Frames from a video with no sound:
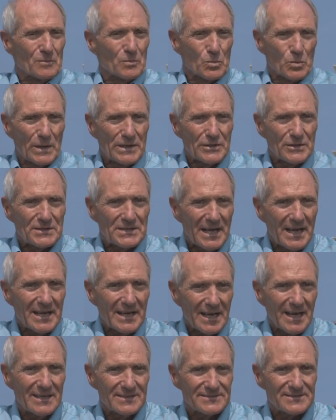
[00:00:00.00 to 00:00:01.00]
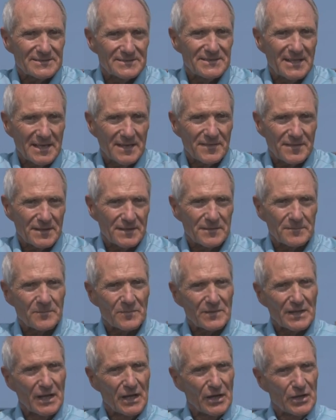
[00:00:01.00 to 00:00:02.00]
when you take astaxanthin,
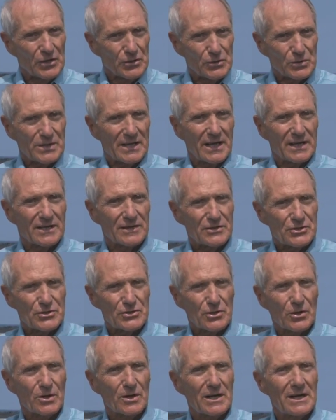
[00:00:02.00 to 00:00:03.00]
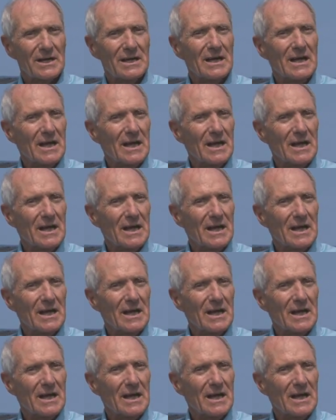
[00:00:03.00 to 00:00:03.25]
you can enjoy